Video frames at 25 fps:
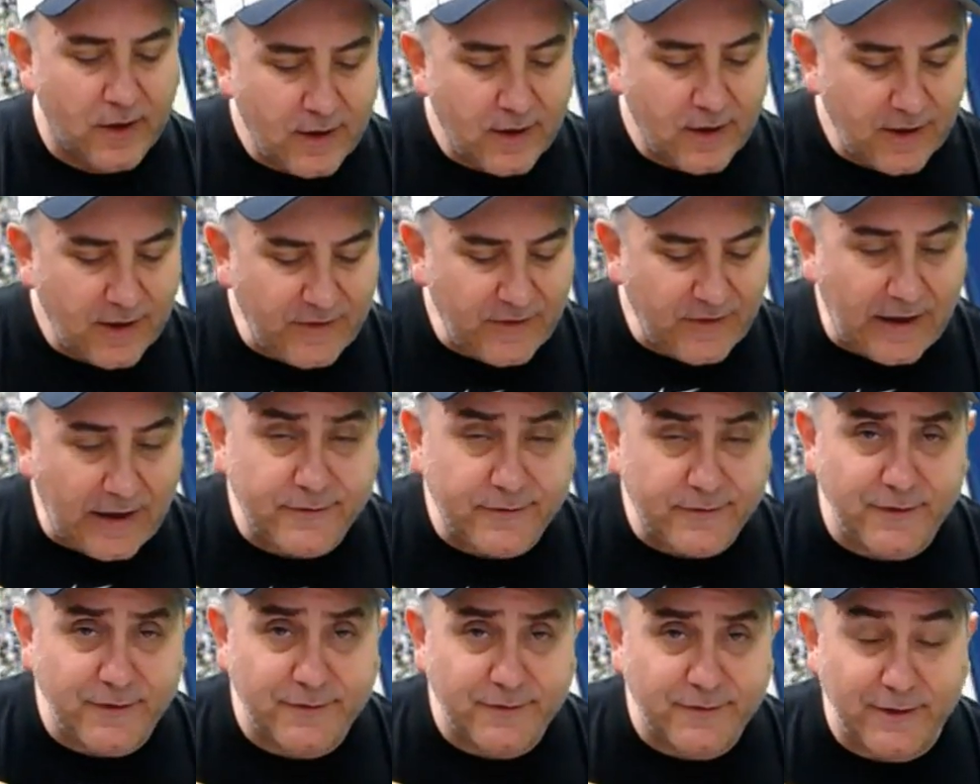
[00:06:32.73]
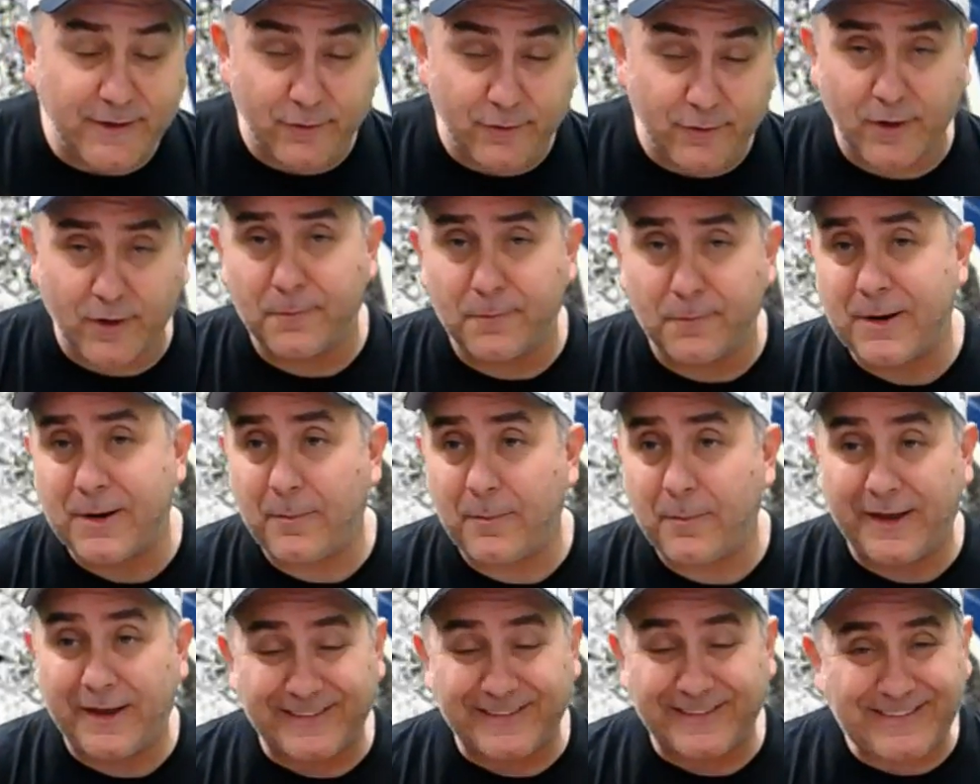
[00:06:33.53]
And the ACC, they're going to
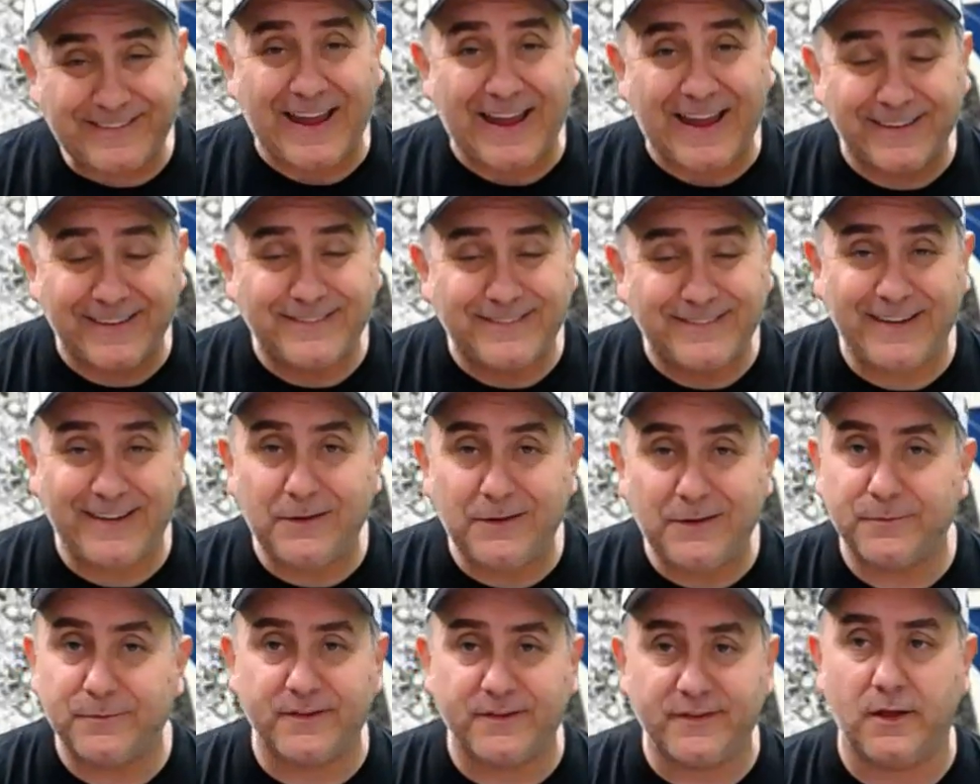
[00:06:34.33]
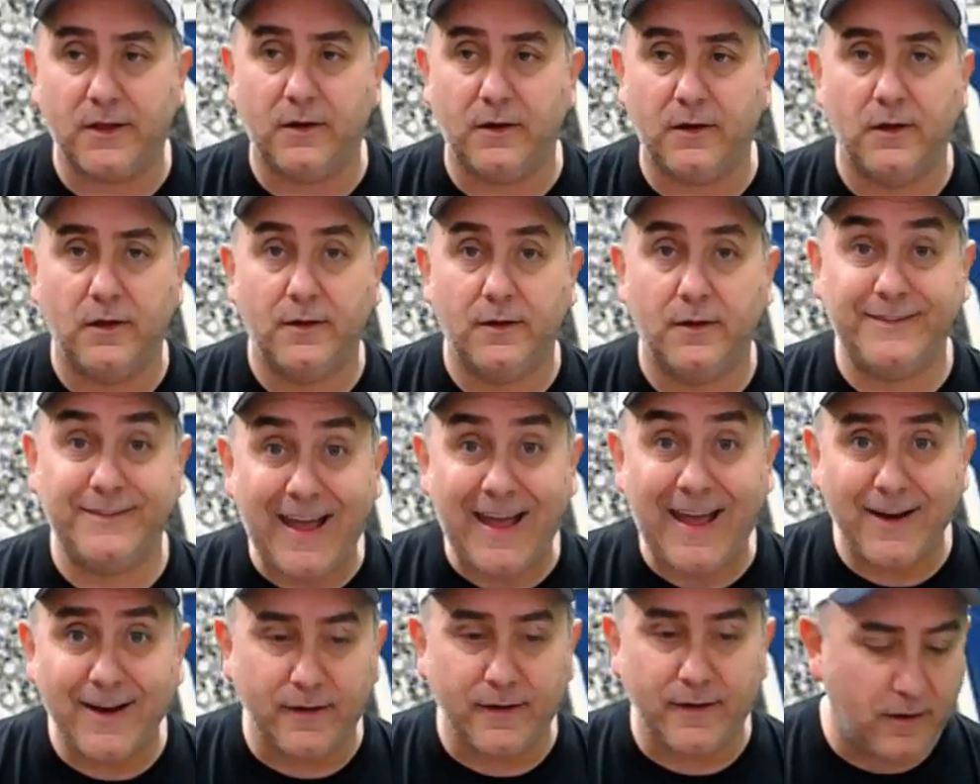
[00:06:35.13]
probably get 10 teams in.
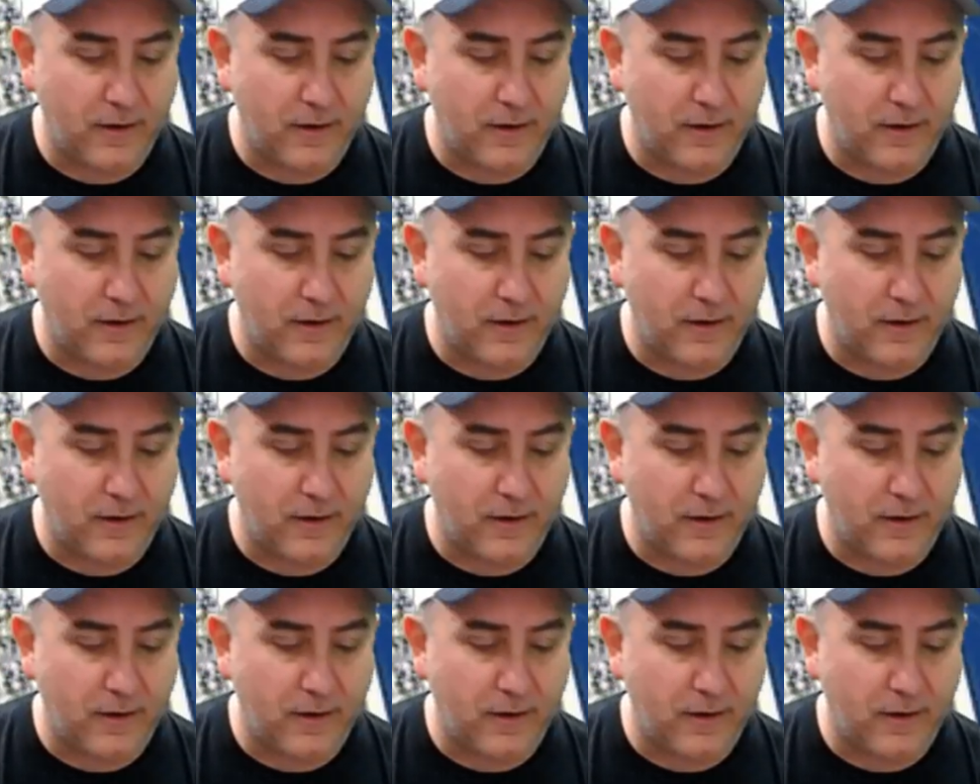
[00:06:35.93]
10!